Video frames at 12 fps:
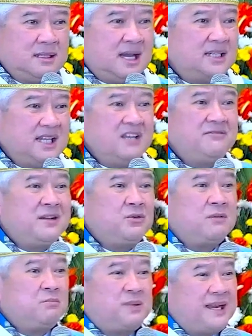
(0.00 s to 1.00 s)
not even
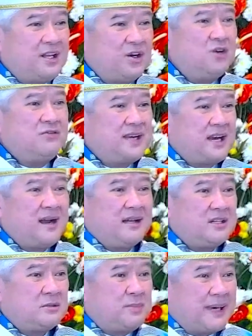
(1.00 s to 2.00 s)
one brick over
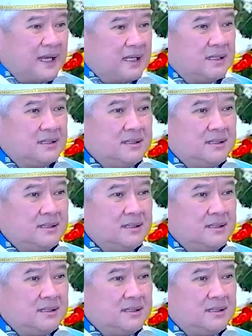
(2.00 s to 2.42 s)
another brick.